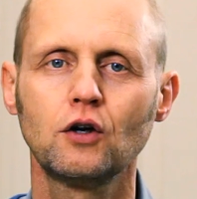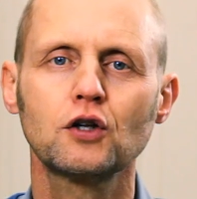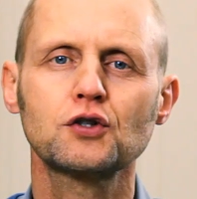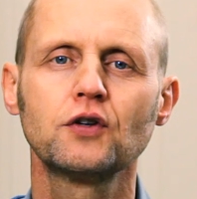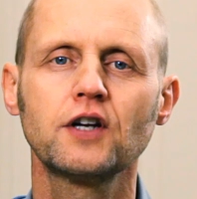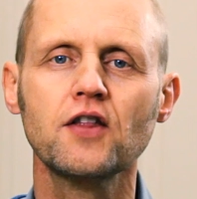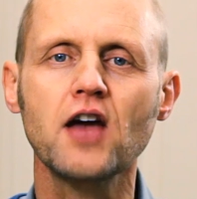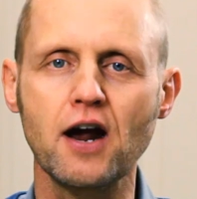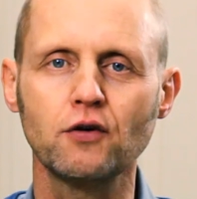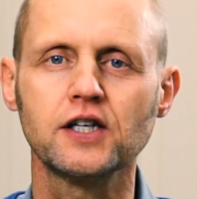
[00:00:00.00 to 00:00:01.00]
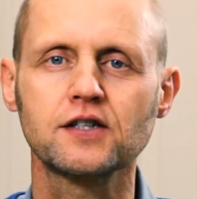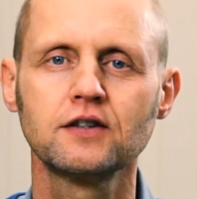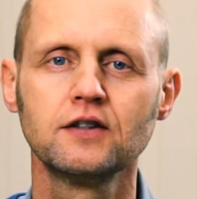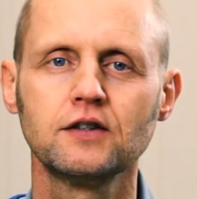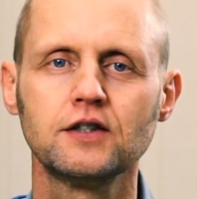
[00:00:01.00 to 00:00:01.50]
Also in other areas,
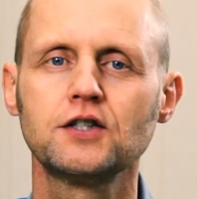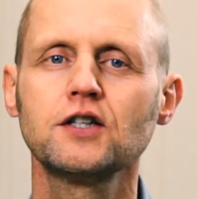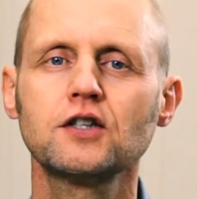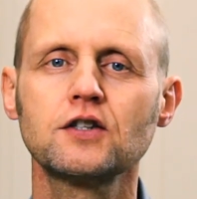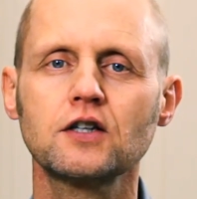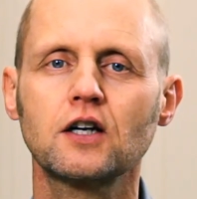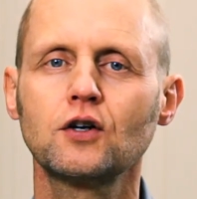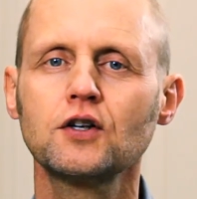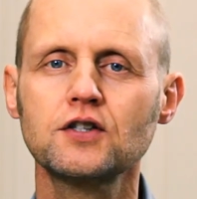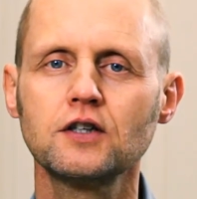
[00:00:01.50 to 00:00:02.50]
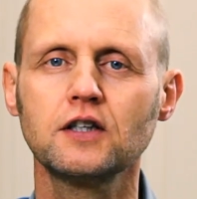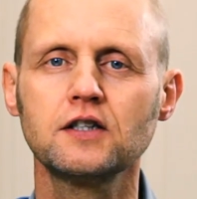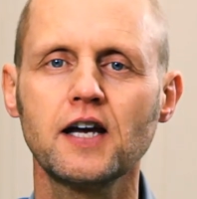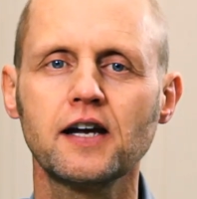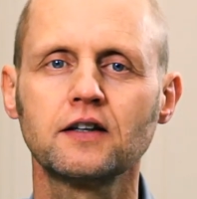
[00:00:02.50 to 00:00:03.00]
decisions are constantly
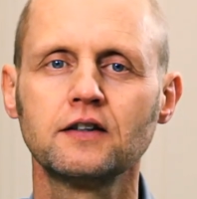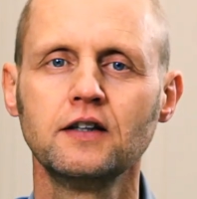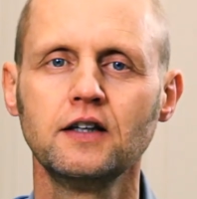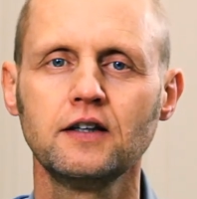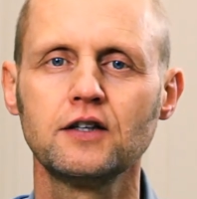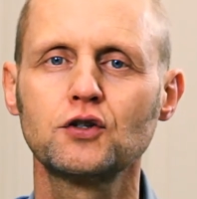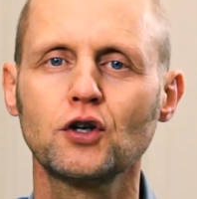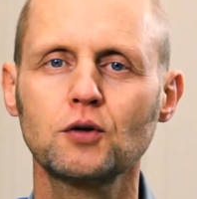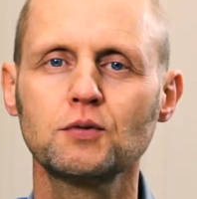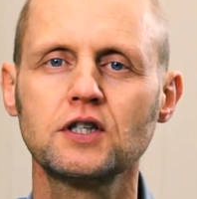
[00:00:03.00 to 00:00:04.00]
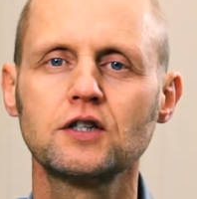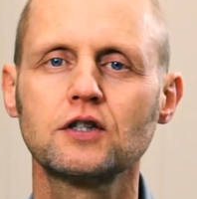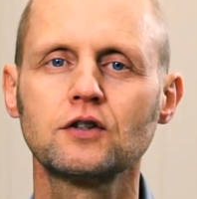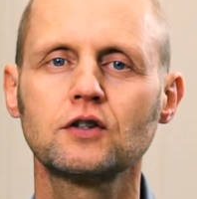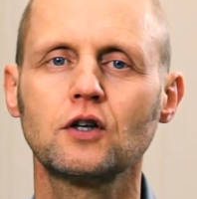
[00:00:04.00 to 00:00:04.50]
taken in
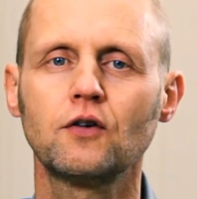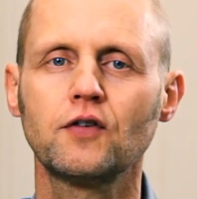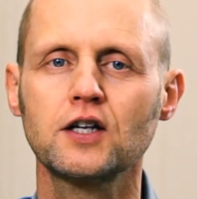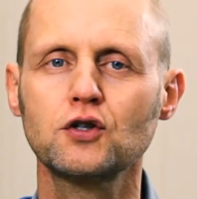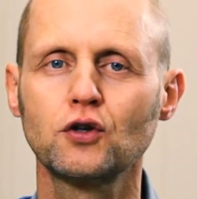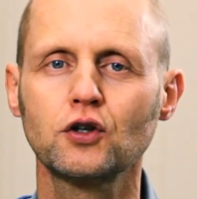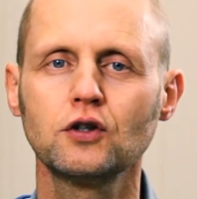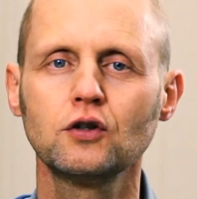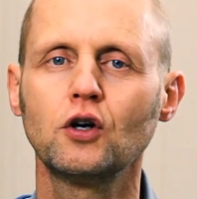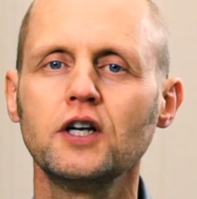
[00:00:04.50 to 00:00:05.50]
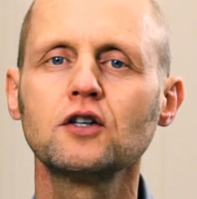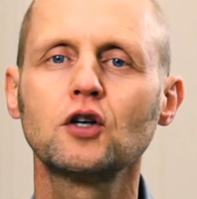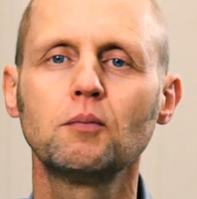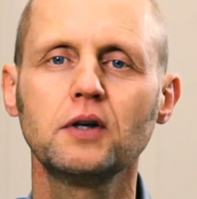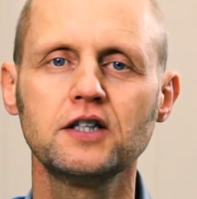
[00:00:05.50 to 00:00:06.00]
circumstances of uncertain
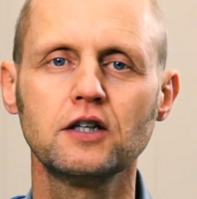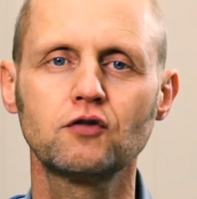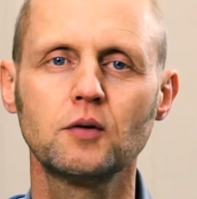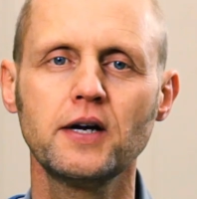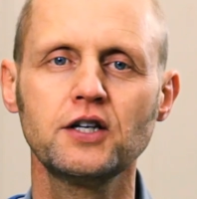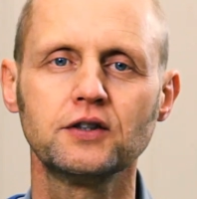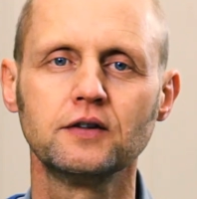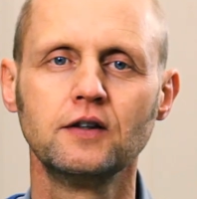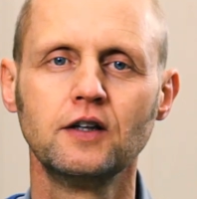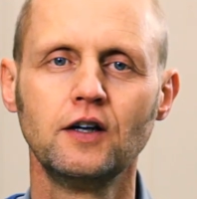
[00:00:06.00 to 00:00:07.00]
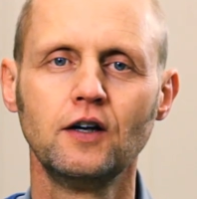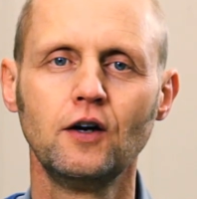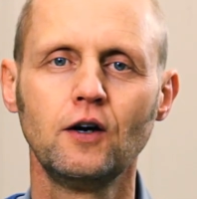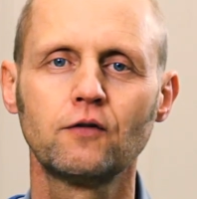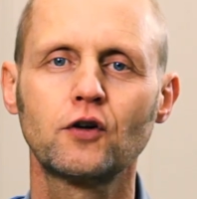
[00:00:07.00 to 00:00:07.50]
incomplete information.
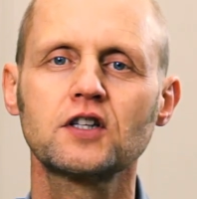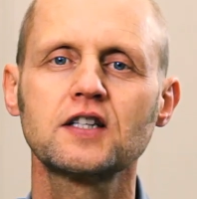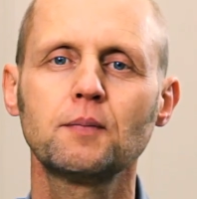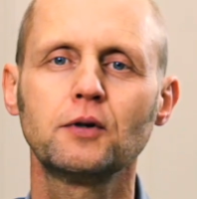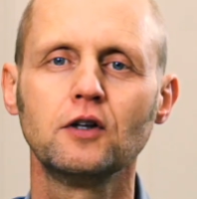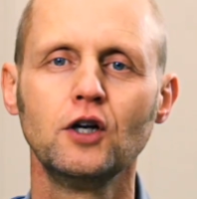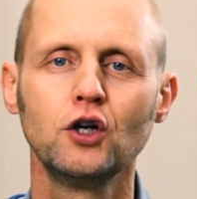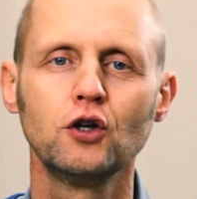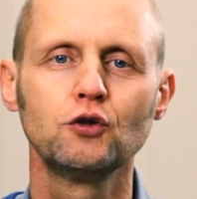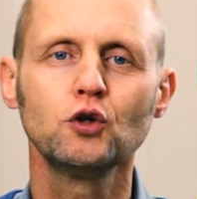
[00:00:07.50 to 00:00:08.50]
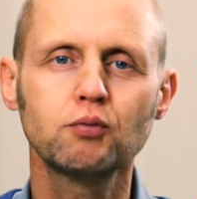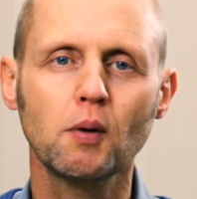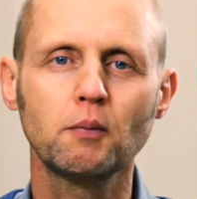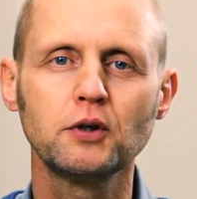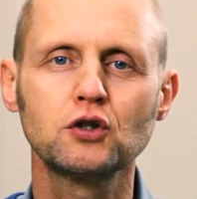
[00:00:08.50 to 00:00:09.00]
For example, you
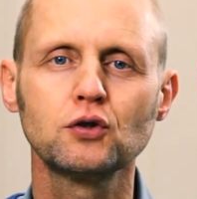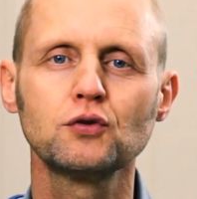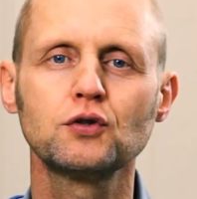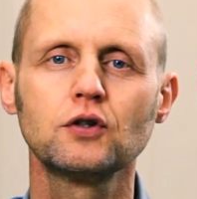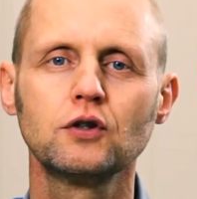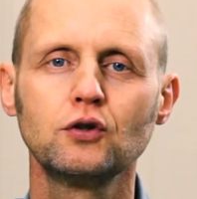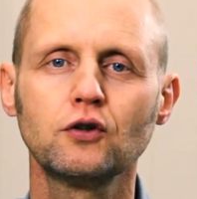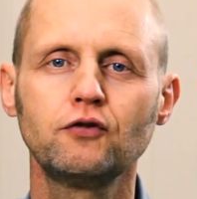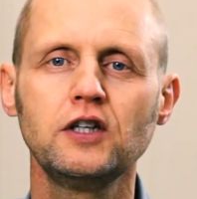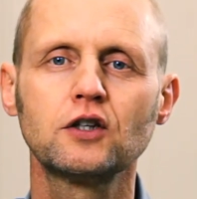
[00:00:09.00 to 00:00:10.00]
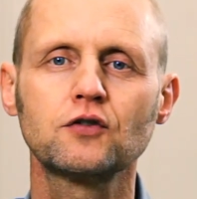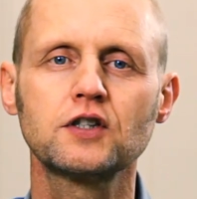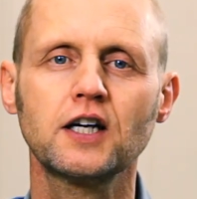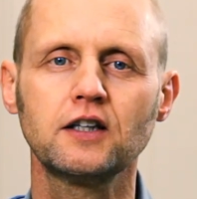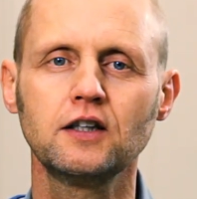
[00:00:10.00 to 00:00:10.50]
probably choose your field of
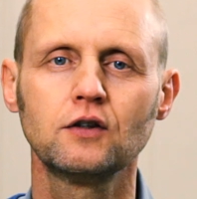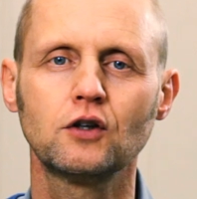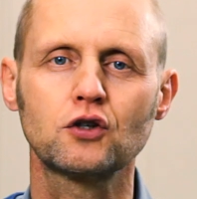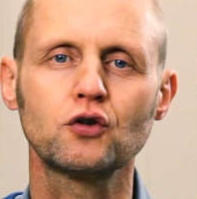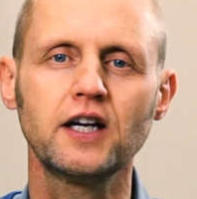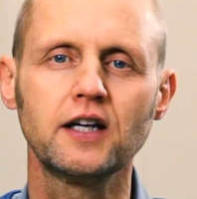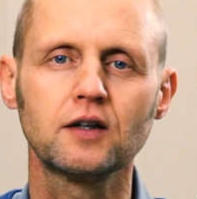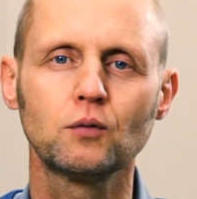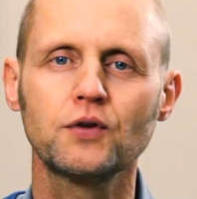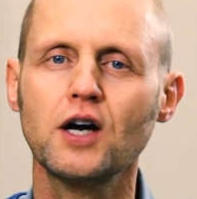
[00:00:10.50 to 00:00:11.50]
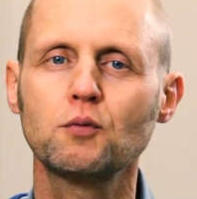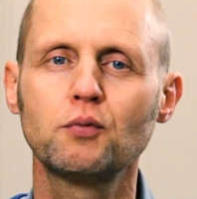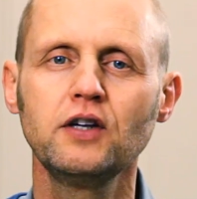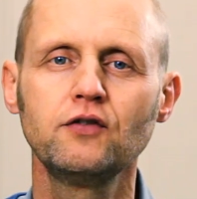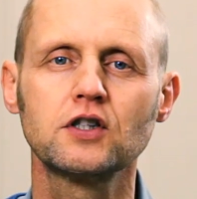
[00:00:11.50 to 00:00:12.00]
study or training without
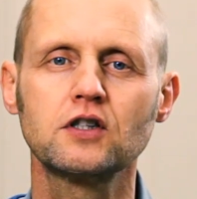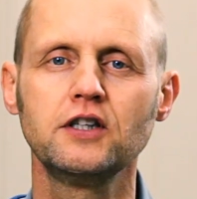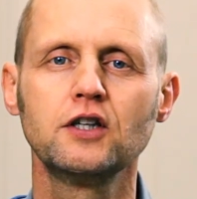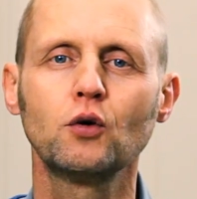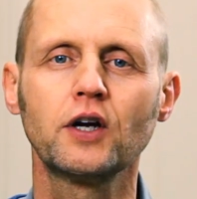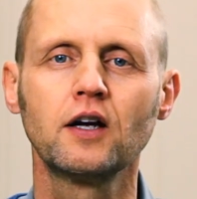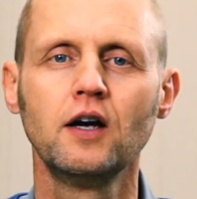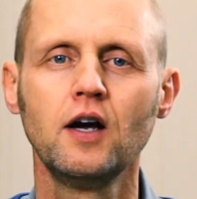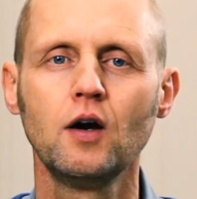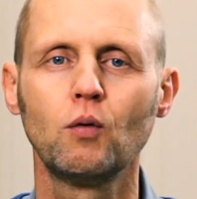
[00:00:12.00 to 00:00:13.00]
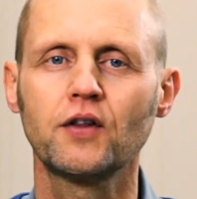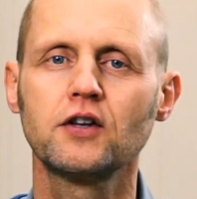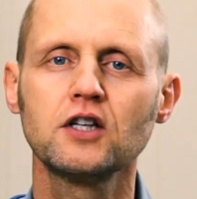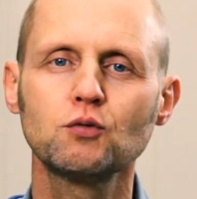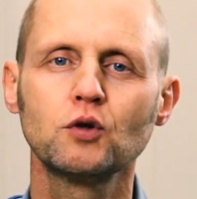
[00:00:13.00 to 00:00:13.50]
previously knowing whether
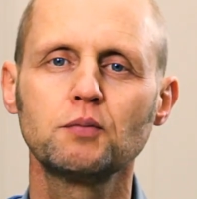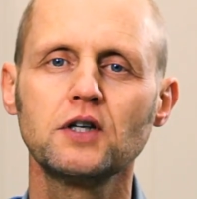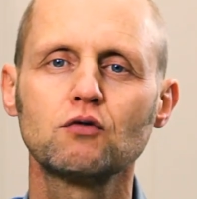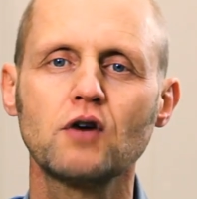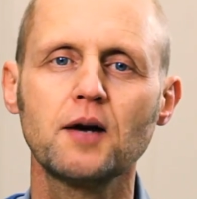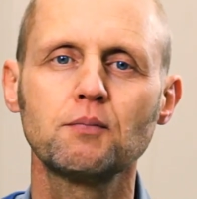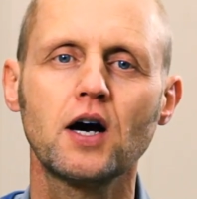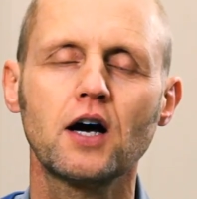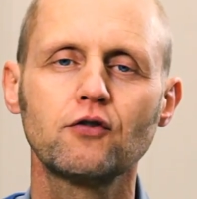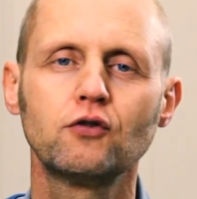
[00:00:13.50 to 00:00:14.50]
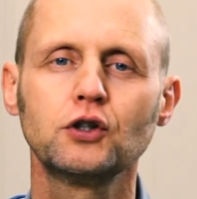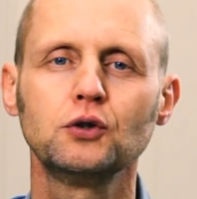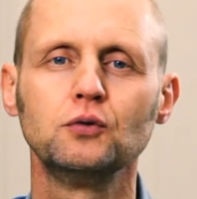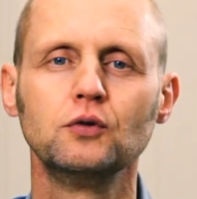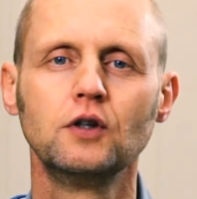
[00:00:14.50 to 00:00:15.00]
this would be the right path for
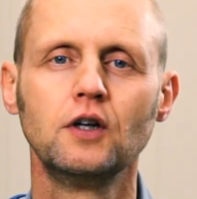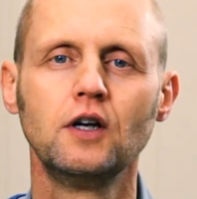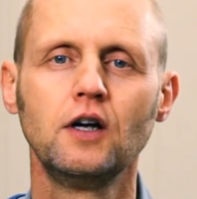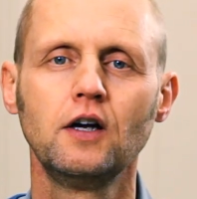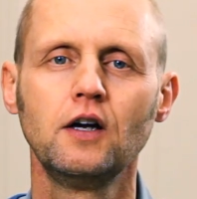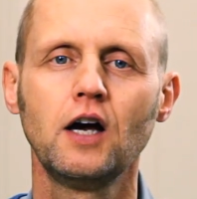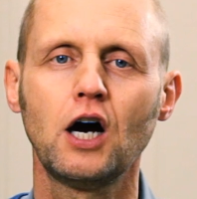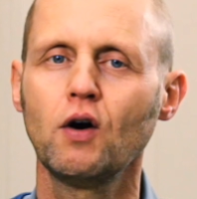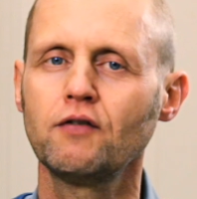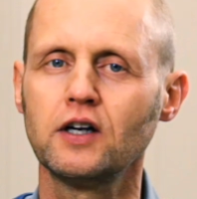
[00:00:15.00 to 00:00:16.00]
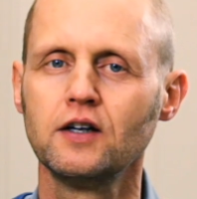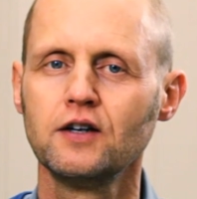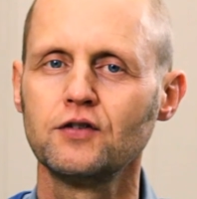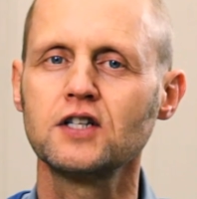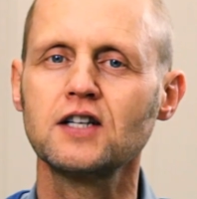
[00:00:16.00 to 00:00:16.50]
you. However,
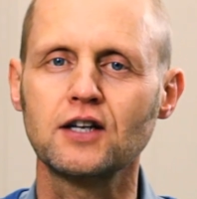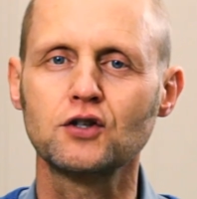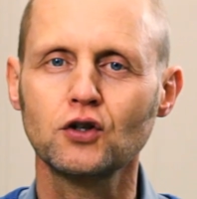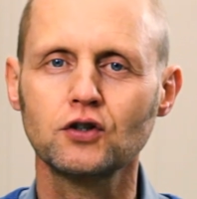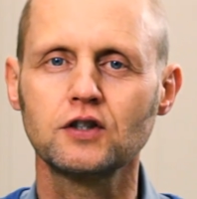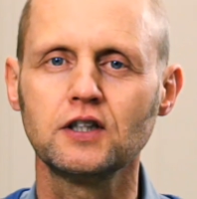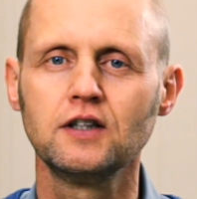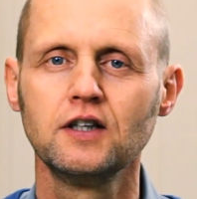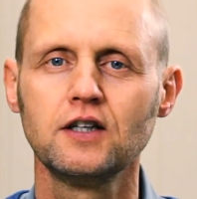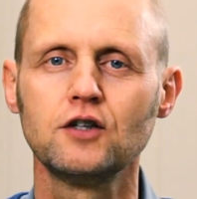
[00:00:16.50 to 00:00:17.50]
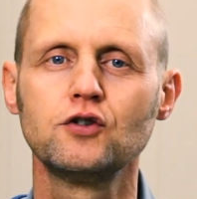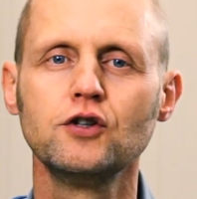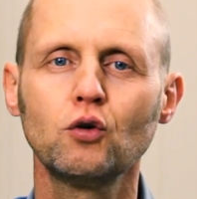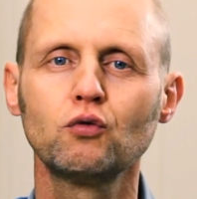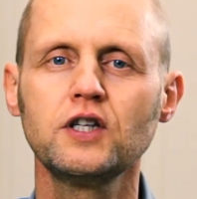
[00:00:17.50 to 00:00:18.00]
this uncertainty is
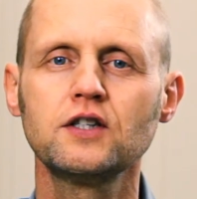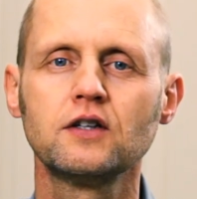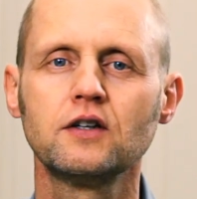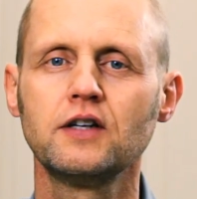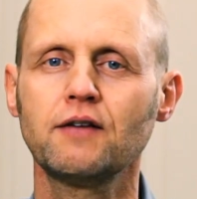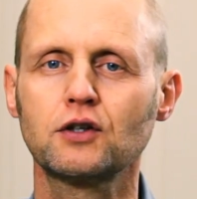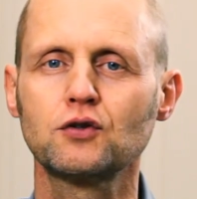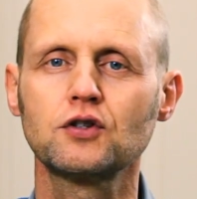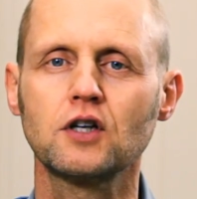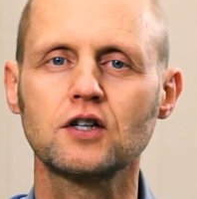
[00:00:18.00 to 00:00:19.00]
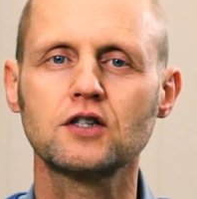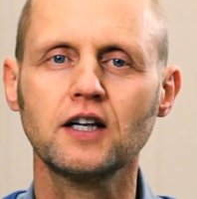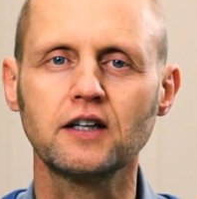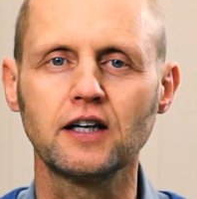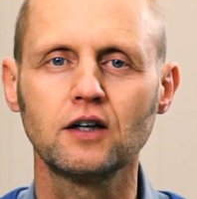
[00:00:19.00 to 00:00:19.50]
no reason never to start
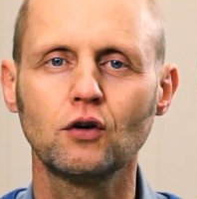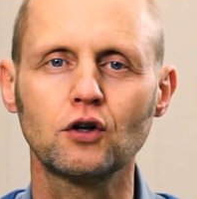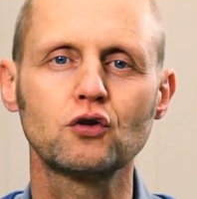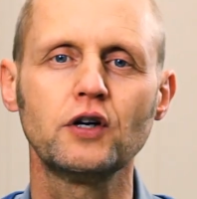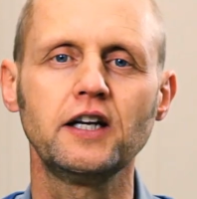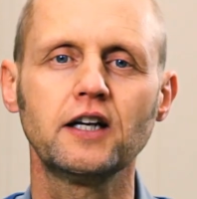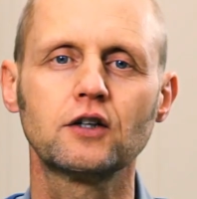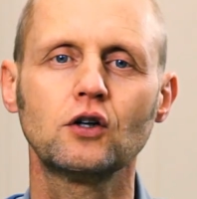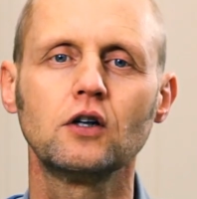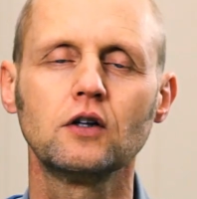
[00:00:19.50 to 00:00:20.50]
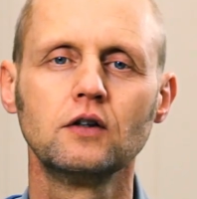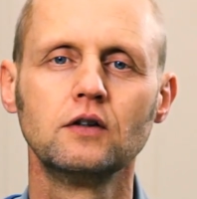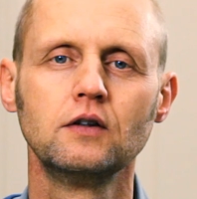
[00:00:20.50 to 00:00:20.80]
studying or training at all.